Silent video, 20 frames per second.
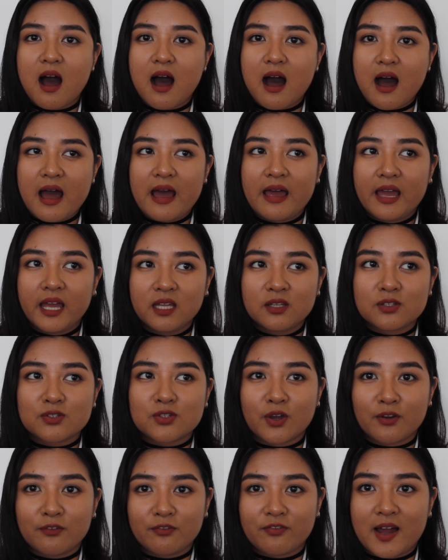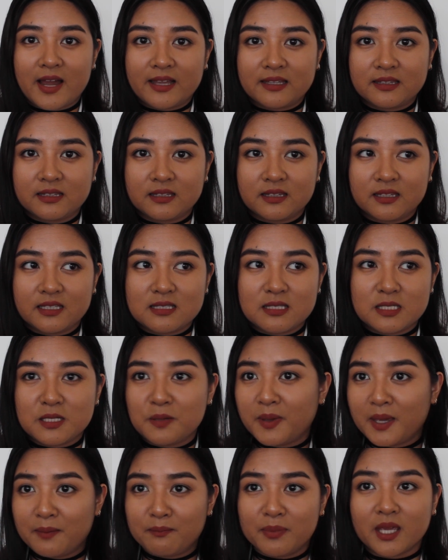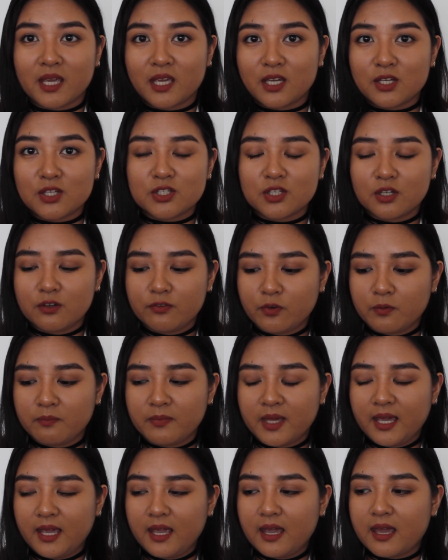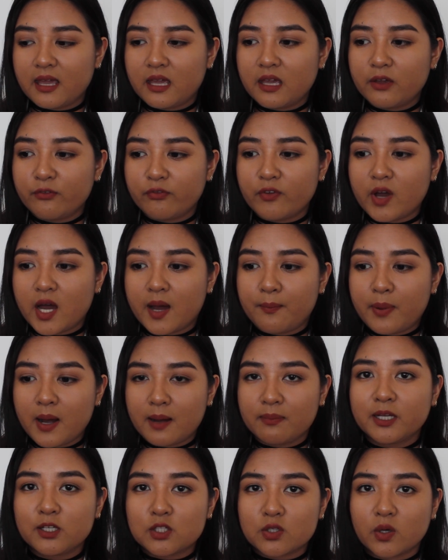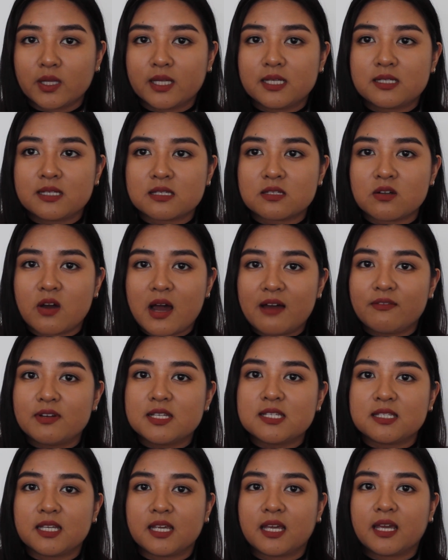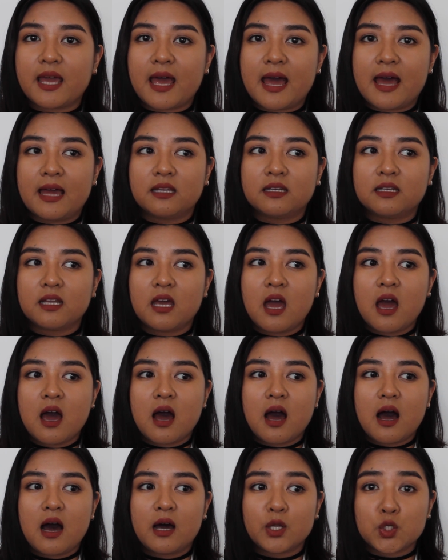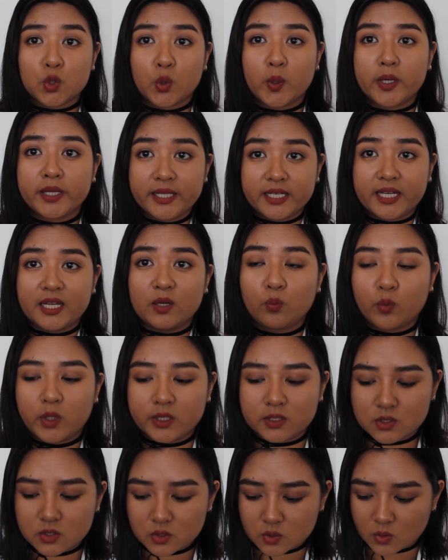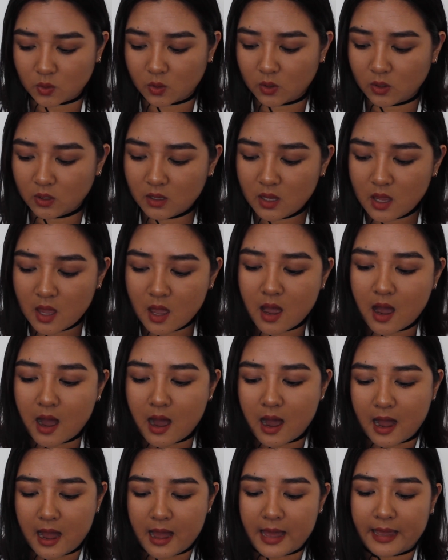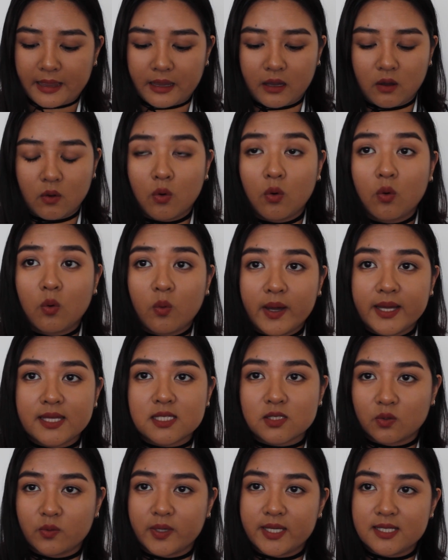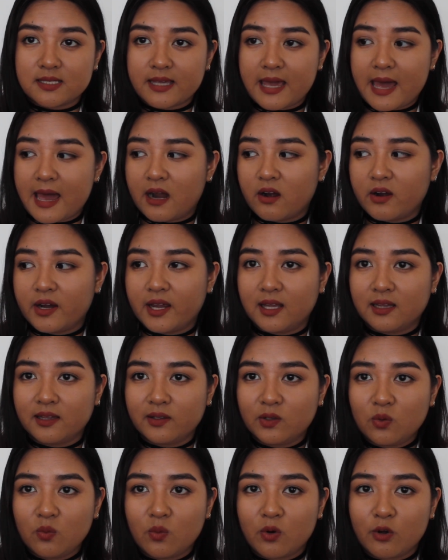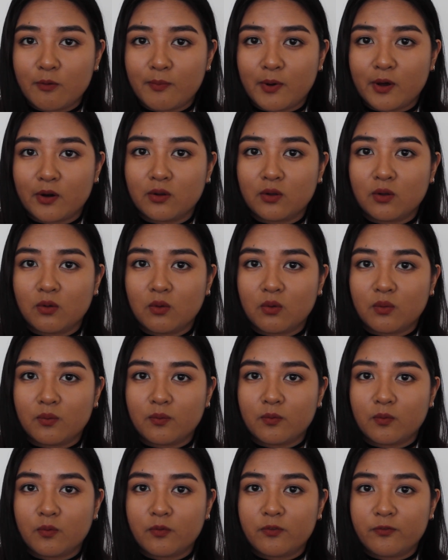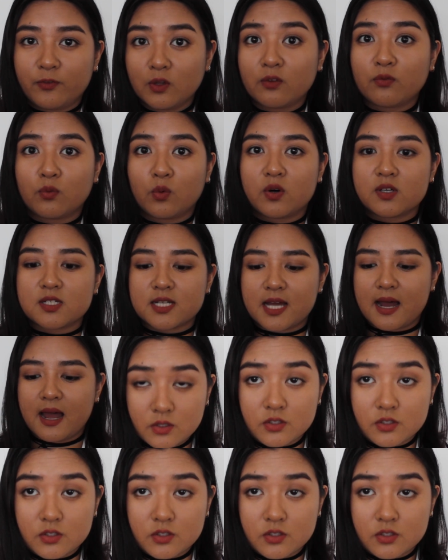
I don't find this to be a big issue for me. If a public toilet does not have a sink and a toilet in one stall, I always carry a little water bottle full of water.